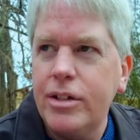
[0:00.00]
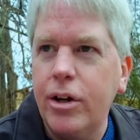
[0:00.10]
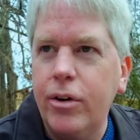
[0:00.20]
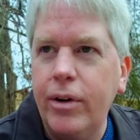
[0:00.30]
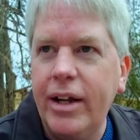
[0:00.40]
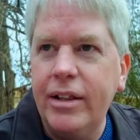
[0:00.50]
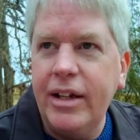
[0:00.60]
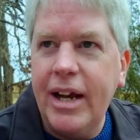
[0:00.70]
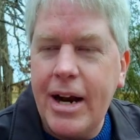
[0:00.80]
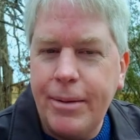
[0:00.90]
So in
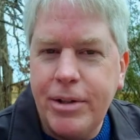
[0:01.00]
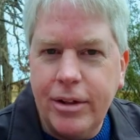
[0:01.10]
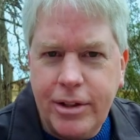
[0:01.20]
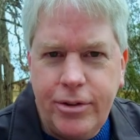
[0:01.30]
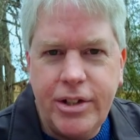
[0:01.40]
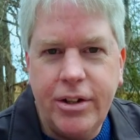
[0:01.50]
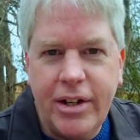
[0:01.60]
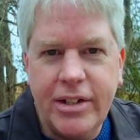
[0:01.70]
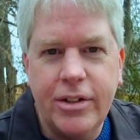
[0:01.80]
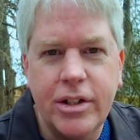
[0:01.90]
the Adaptol 2
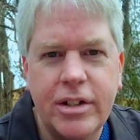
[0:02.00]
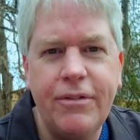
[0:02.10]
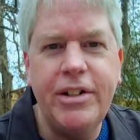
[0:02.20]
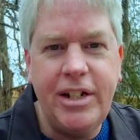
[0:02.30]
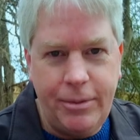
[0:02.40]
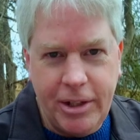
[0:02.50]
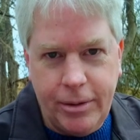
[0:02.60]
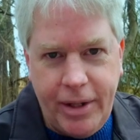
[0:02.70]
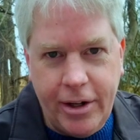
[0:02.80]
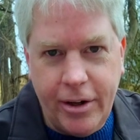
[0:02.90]
series, there's a
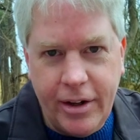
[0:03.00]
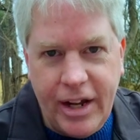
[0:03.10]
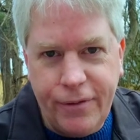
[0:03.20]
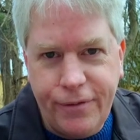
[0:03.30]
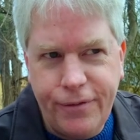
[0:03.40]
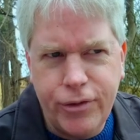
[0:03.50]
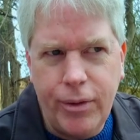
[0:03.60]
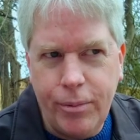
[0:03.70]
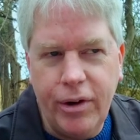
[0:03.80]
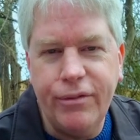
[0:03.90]
17mm
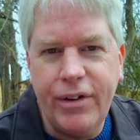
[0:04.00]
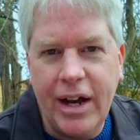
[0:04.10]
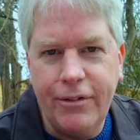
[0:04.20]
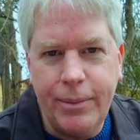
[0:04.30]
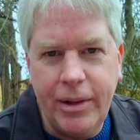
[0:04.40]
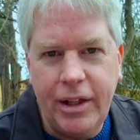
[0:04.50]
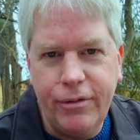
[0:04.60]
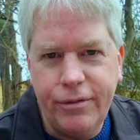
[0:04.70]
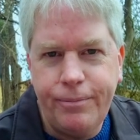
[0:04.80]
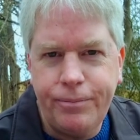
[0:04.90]
f3.5, I
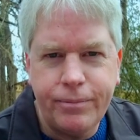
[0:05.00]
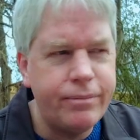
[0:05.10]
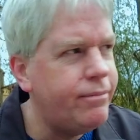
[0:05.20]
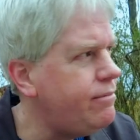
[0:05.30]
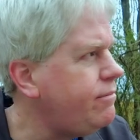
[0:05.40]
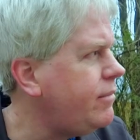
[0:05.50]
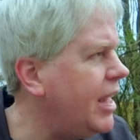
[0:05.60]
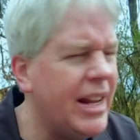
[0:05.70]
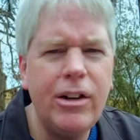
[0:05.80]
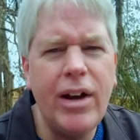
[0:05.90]
believe.
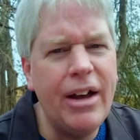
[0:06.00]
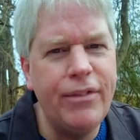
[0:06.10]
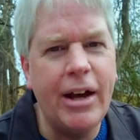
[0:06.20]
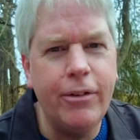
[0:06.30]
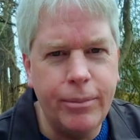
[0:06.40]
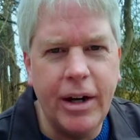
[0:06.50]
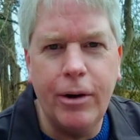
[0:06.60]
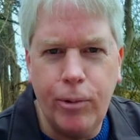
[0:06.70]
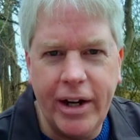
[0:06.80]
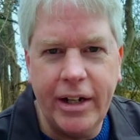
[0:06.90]
And I don't have that one, but
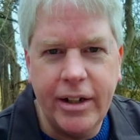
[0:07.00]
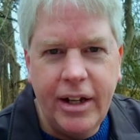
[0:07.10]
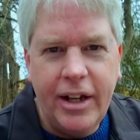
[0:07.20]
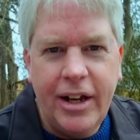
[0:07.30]
I want it,